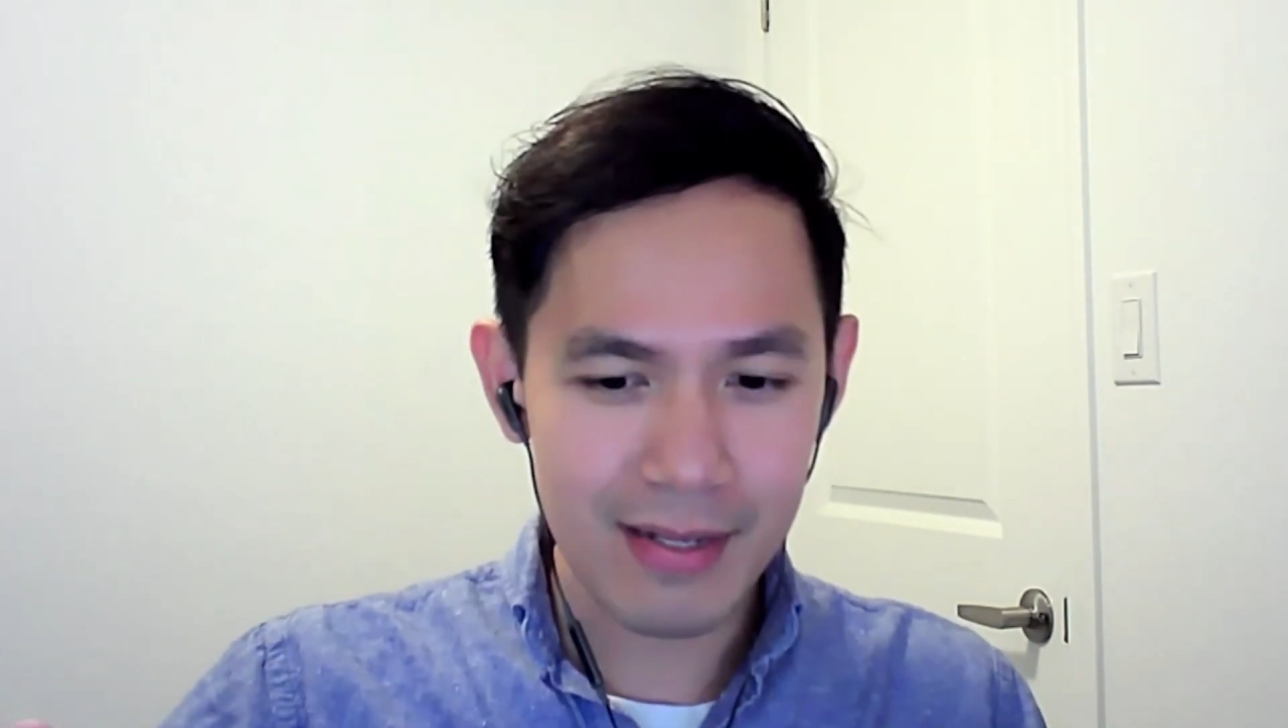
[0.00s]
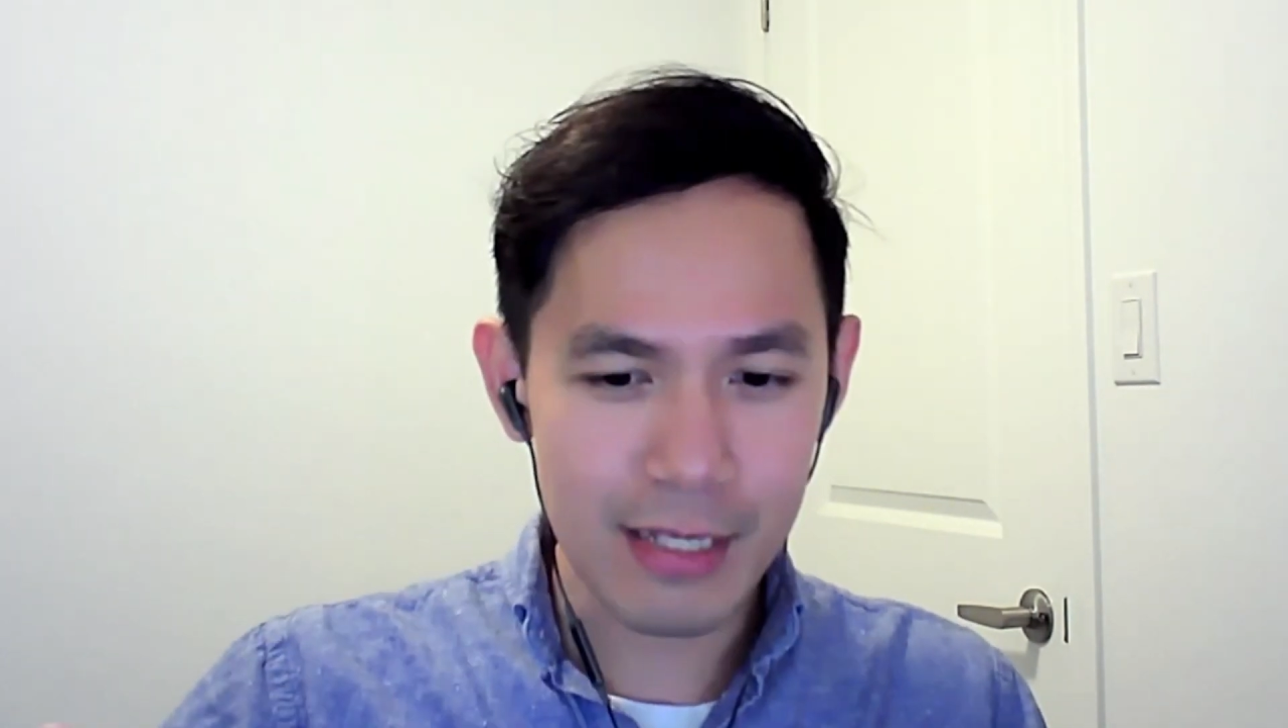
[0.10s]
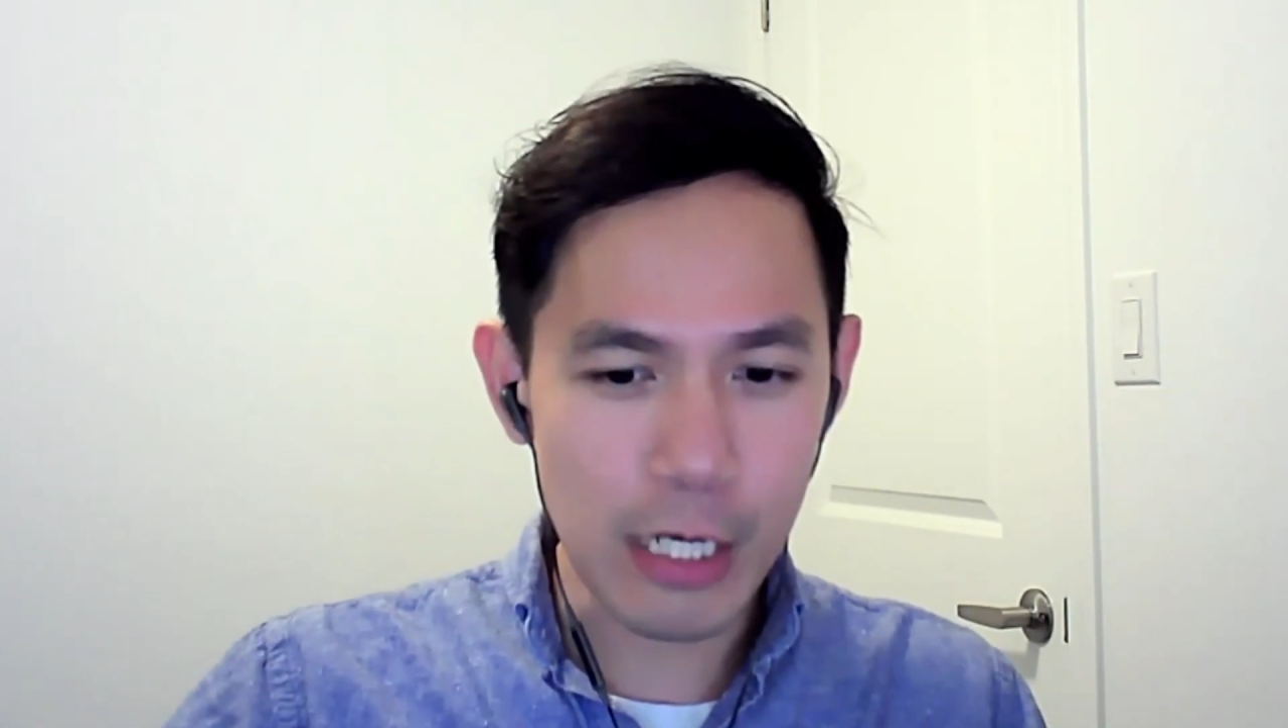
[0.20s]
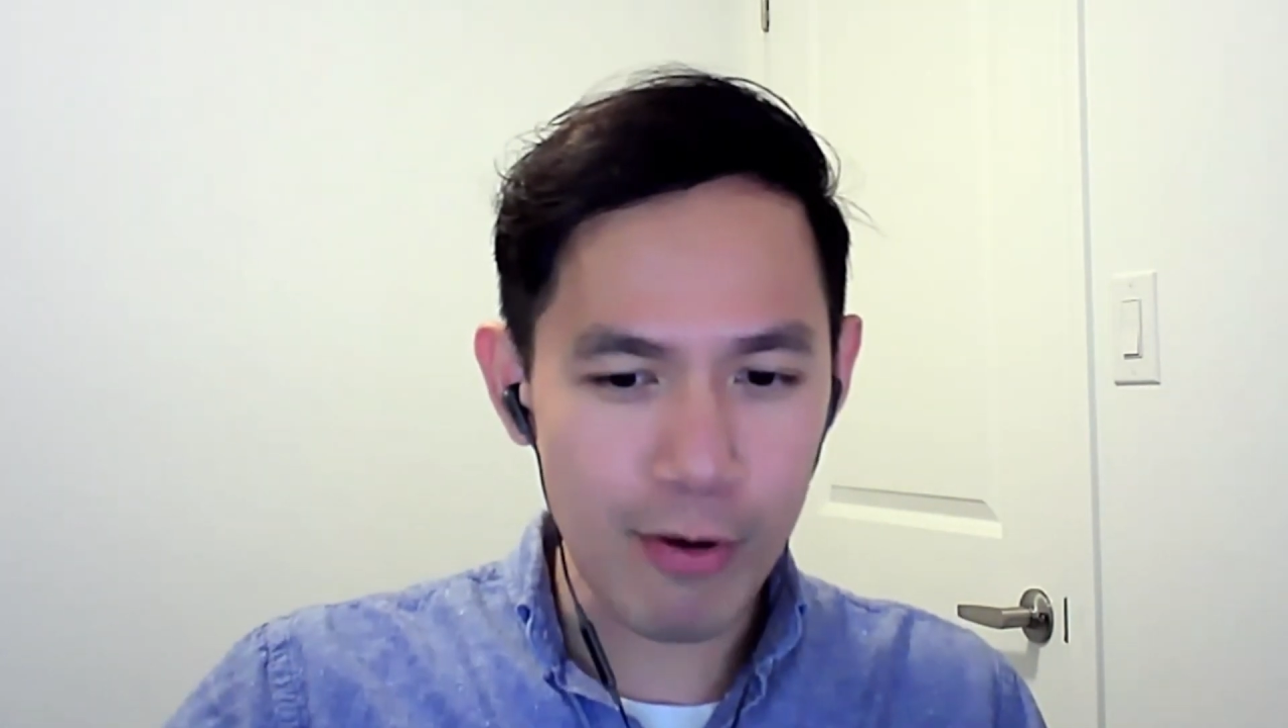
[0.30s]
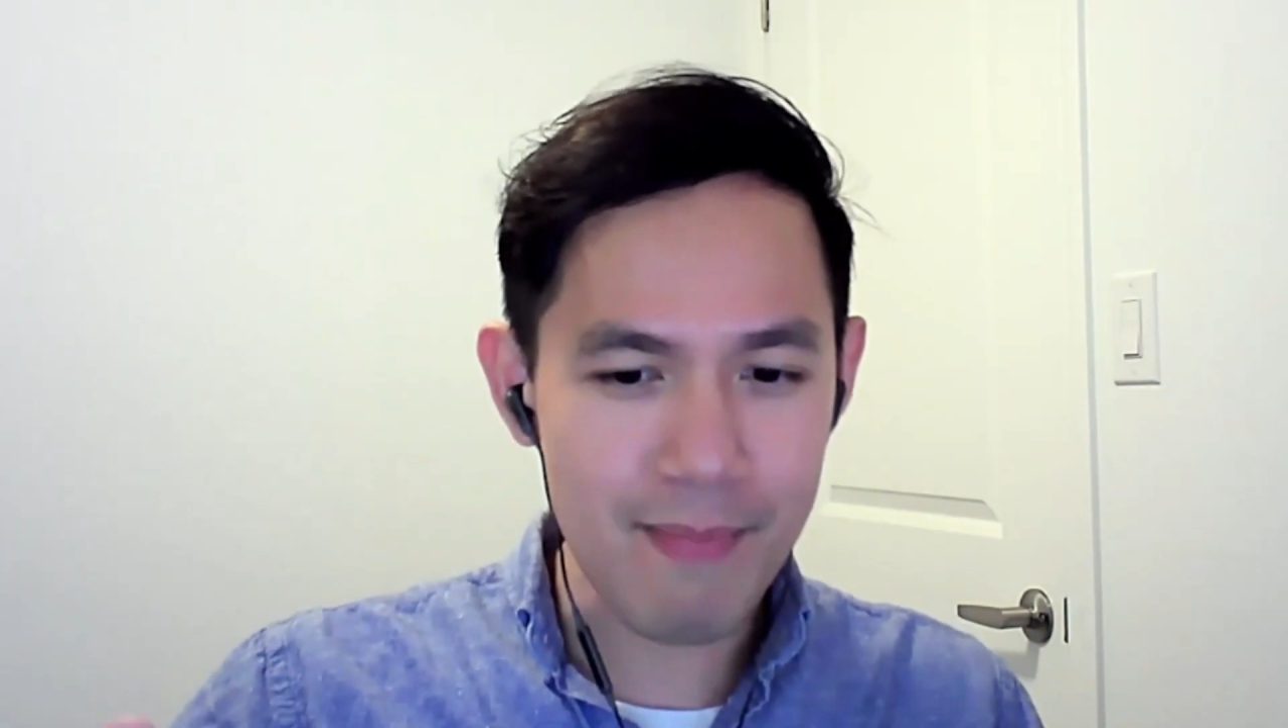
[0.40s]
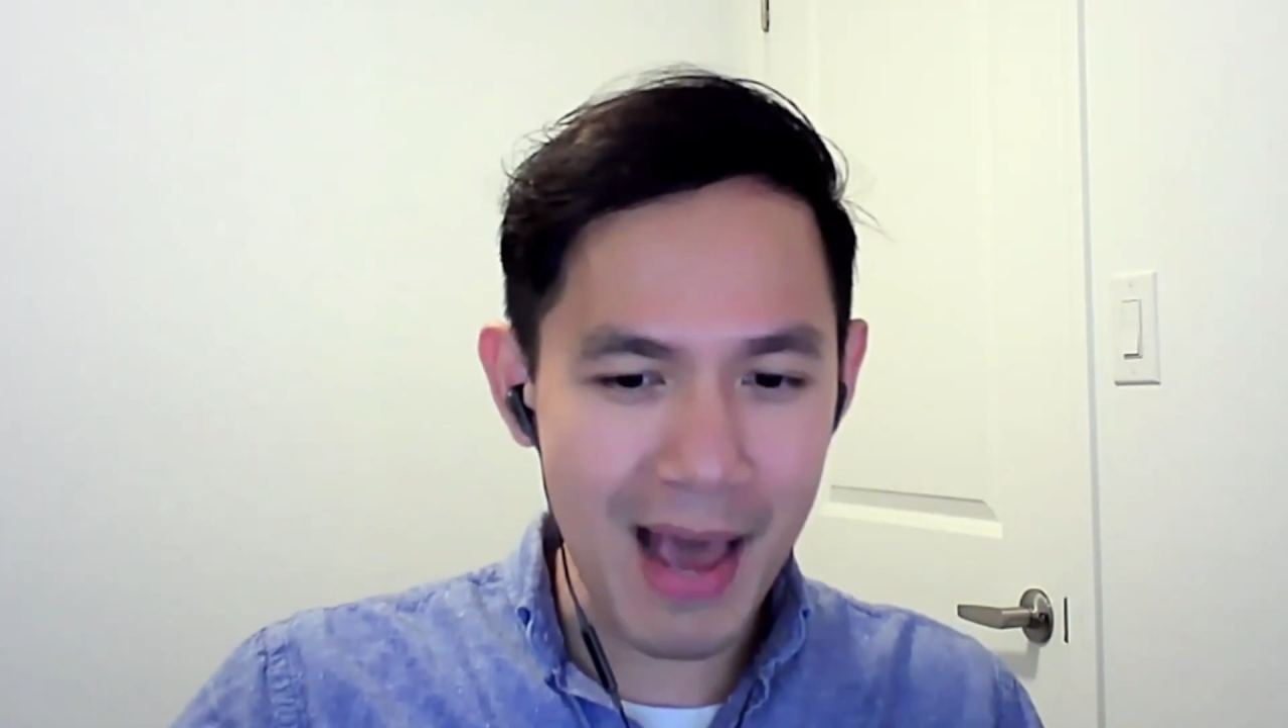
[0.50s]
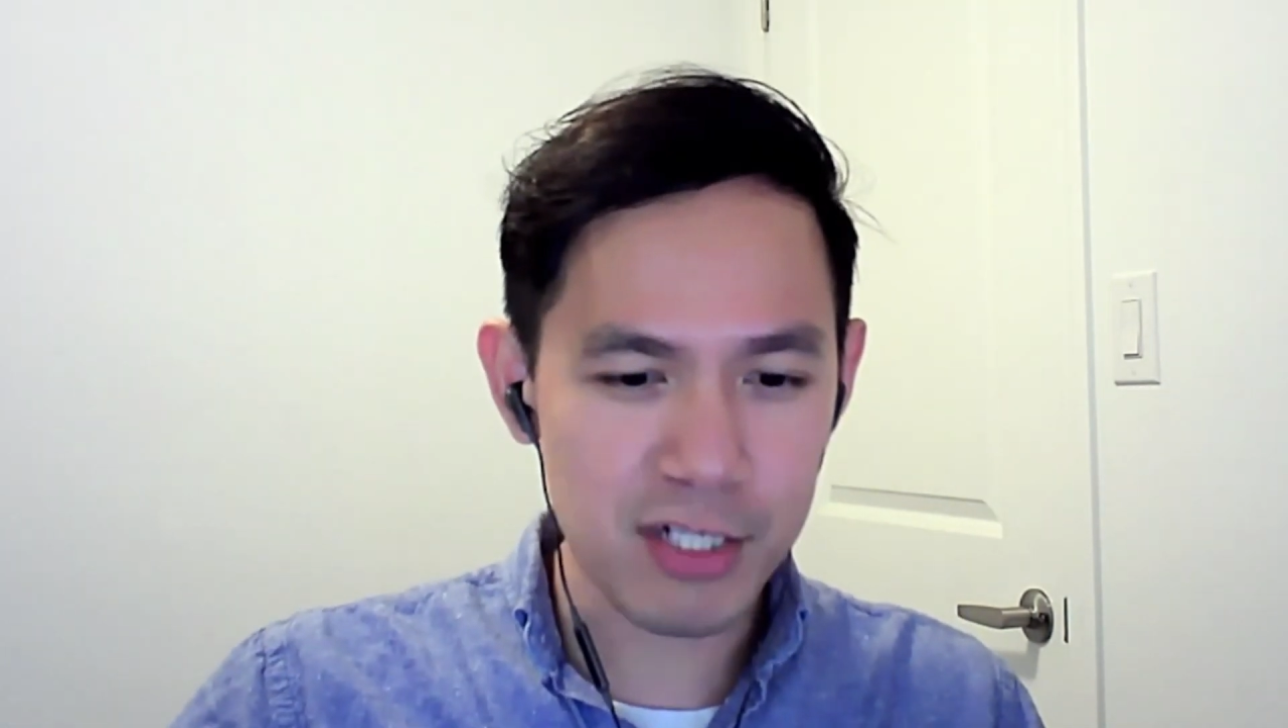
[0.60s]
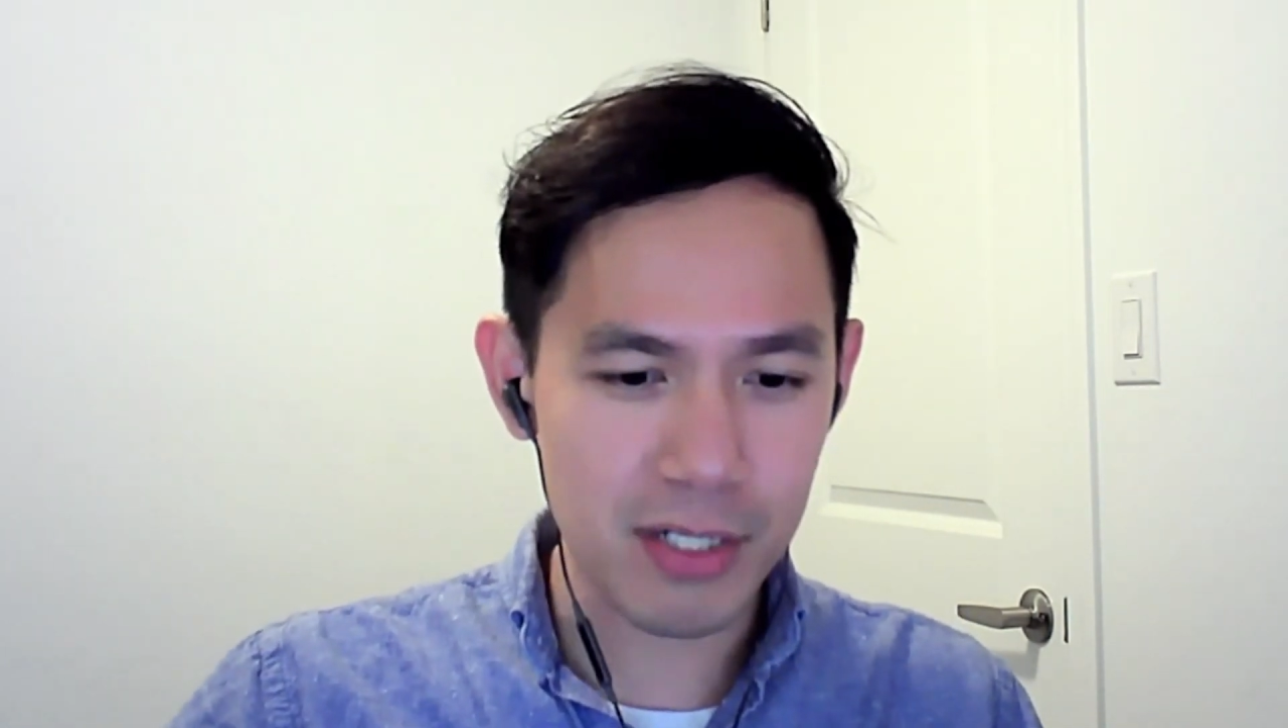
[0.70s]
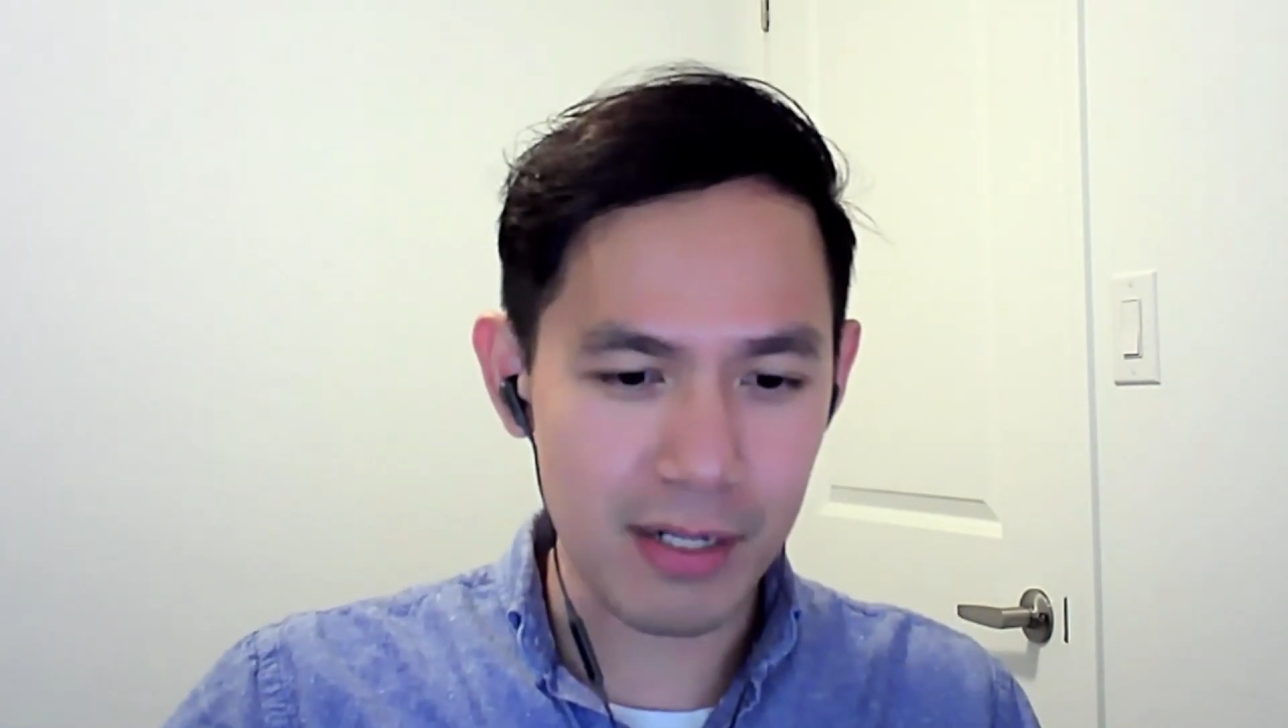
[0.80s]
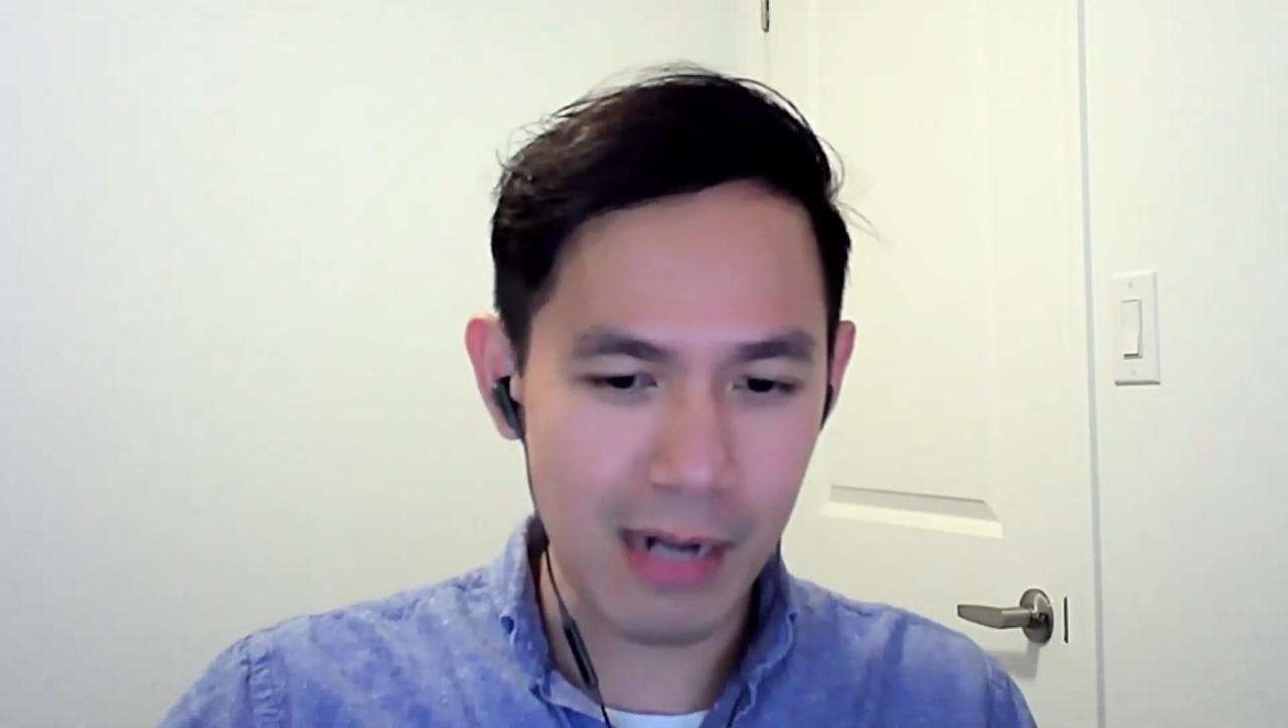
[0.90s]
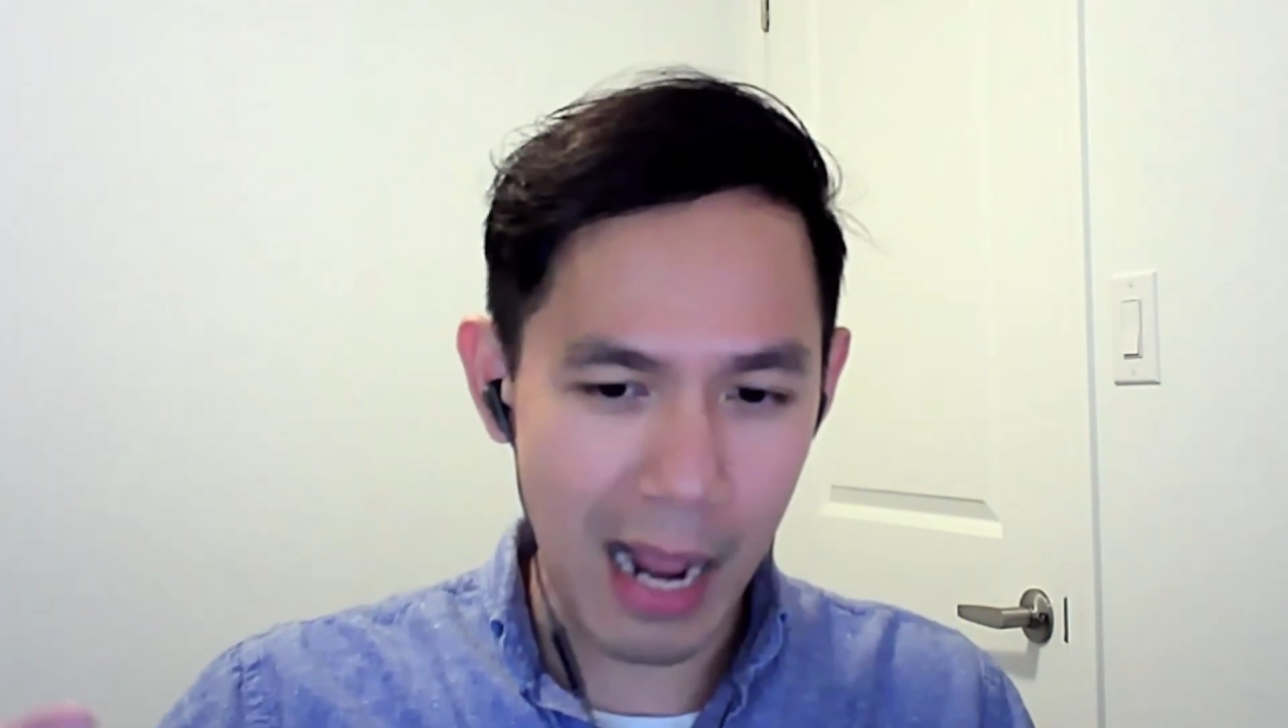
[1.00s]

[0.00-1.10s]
imagine,